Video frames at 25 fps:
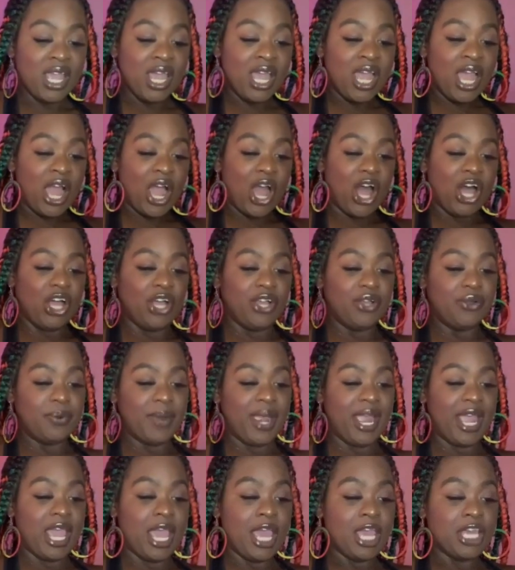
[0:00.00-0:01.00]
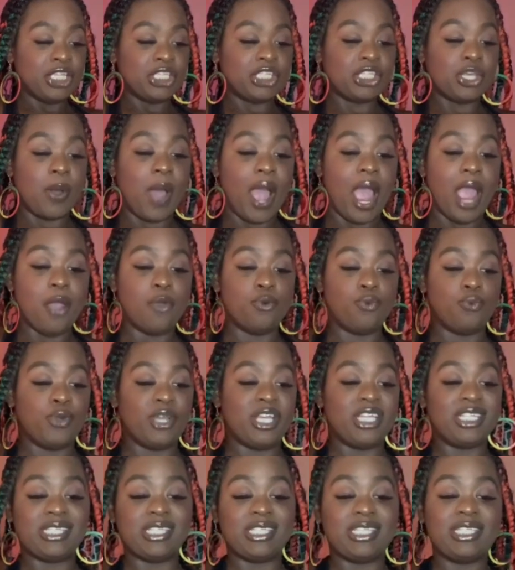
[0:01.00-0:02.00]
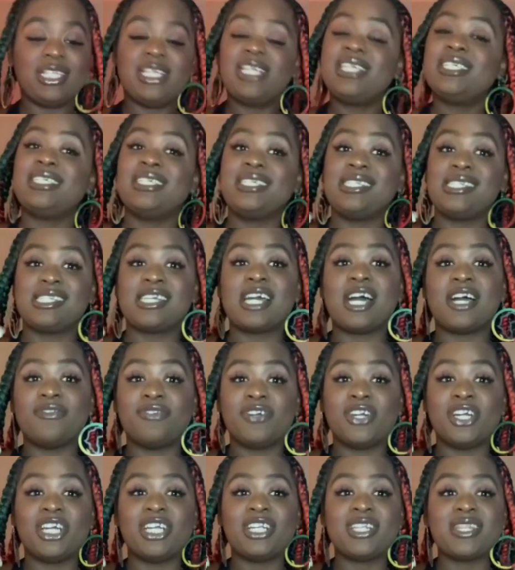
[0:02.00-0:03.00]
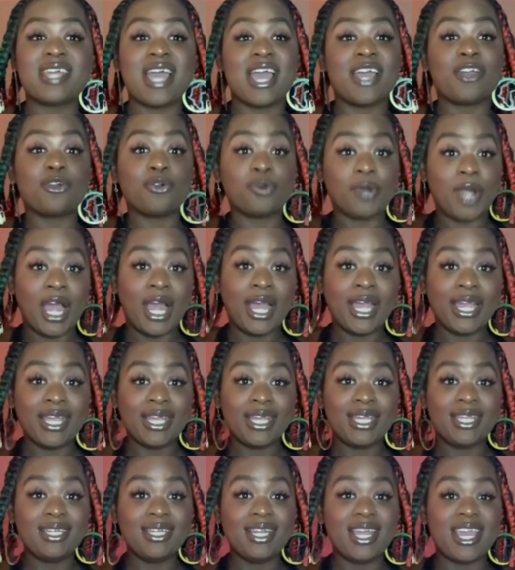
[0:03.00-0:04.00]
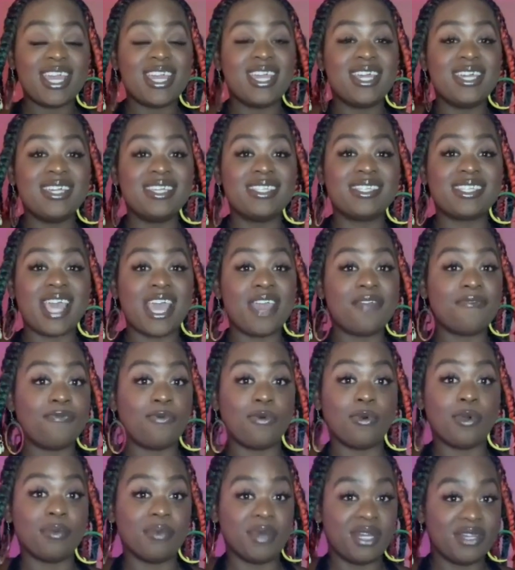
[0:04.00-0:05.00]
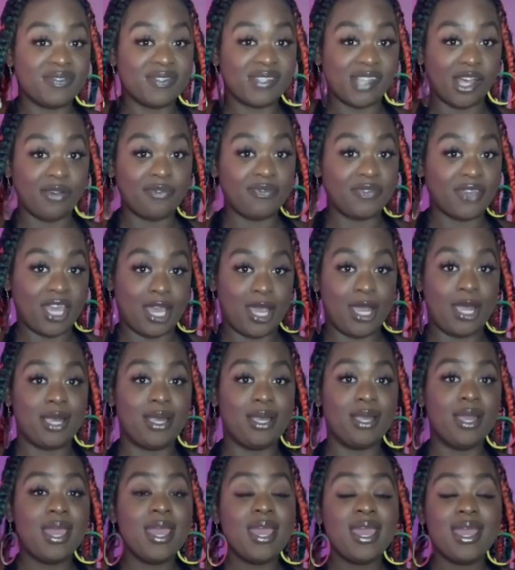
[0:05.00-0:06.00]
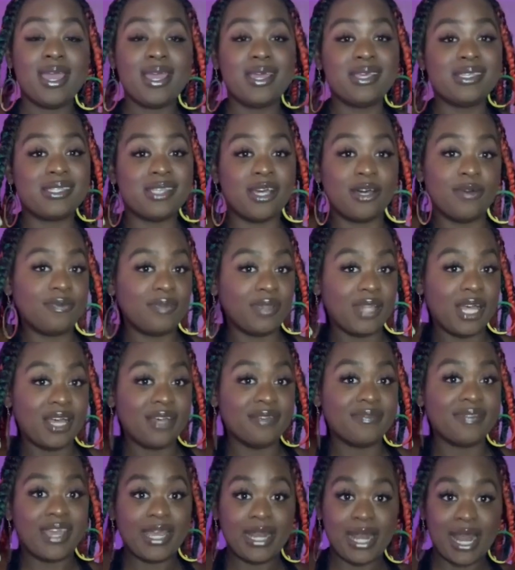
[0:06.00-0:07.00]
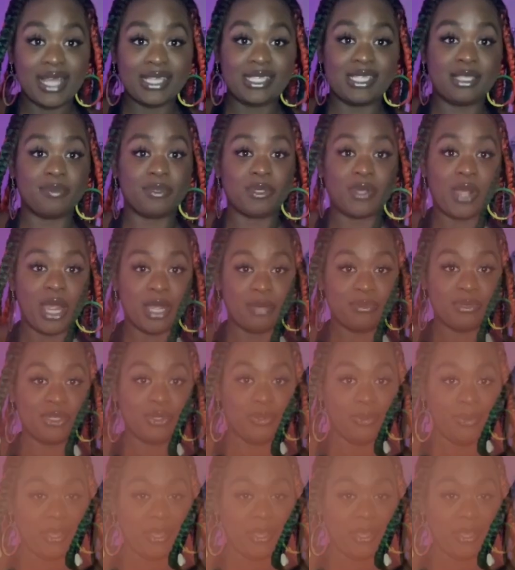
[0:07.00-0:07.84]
All right, so I recently discovered that crying is a form of self-care and self-love, and I subscribe to it.